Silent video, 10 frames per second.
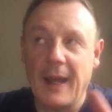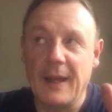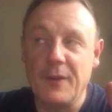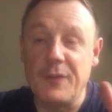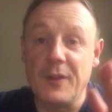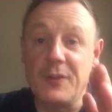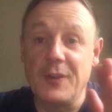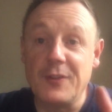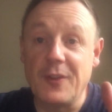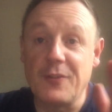if this
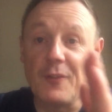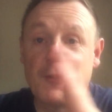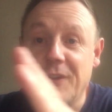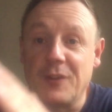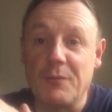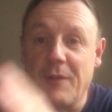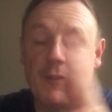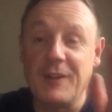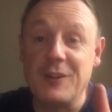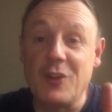is something's unraveling,